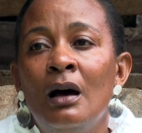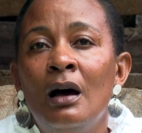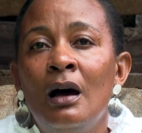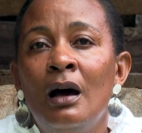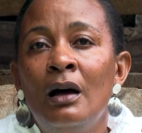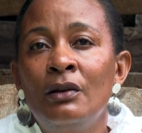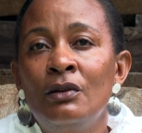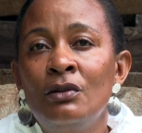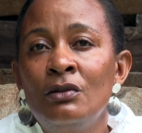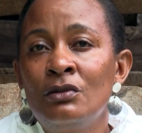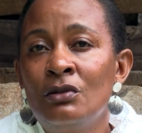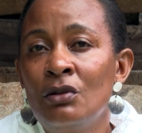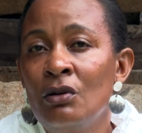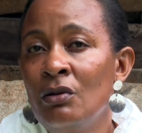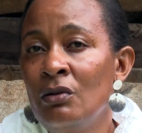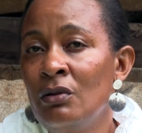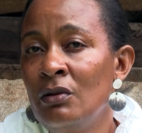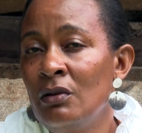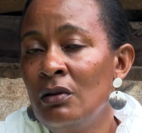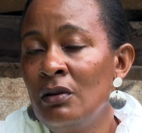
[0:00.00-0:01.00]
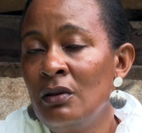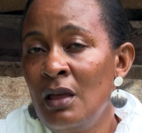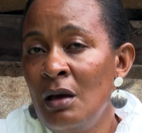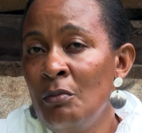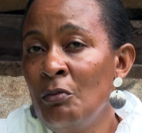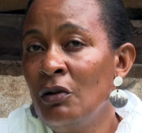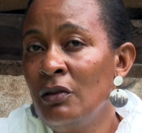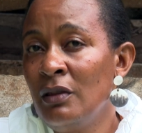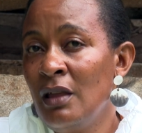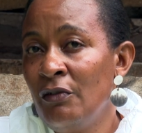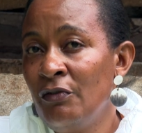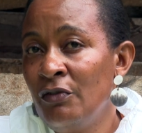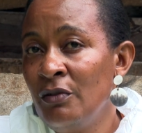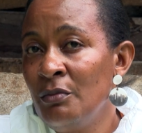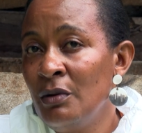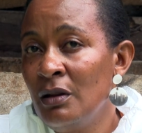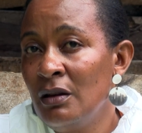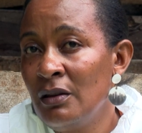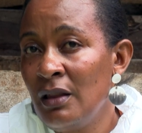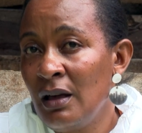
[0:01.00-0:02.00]
And use them on the
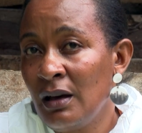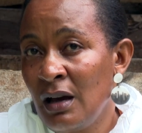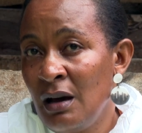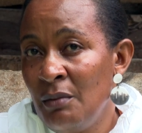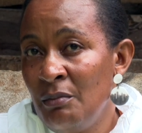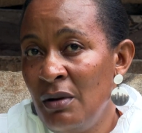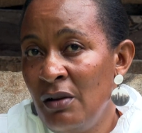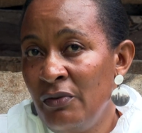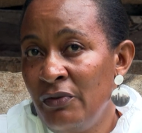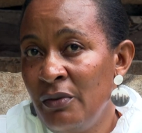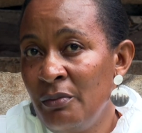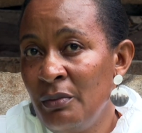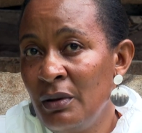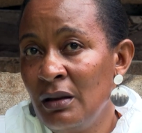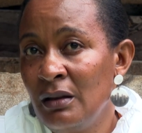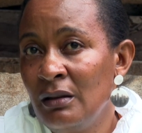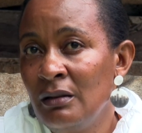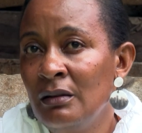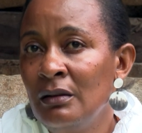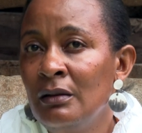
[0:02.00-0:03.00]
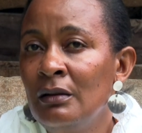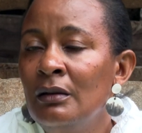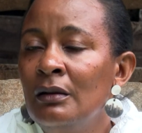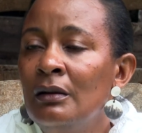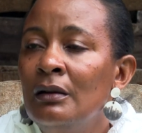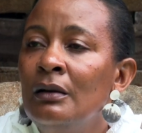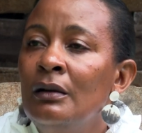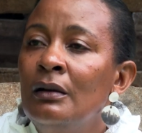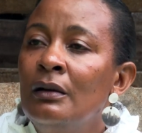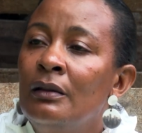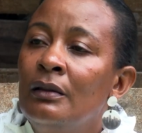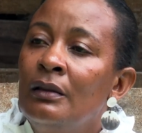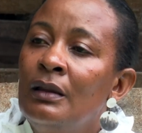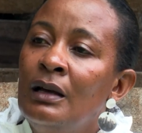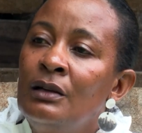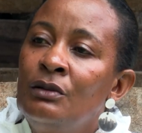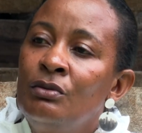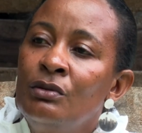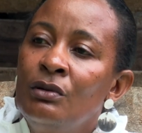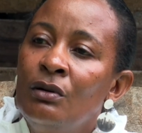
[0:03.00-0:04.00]
female, the Cambra female,
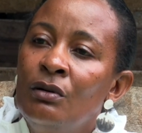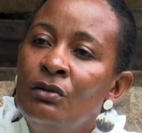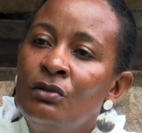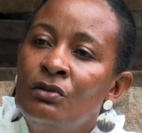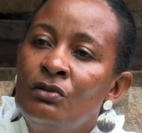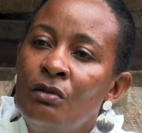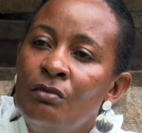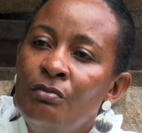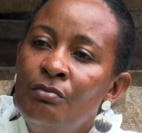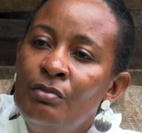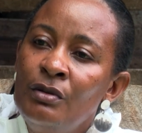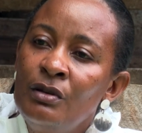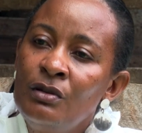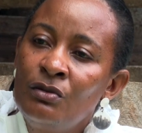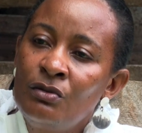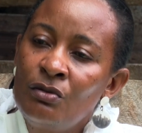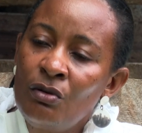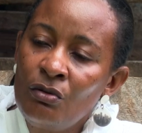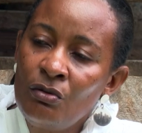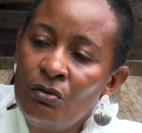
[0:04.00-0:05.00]
that will also be so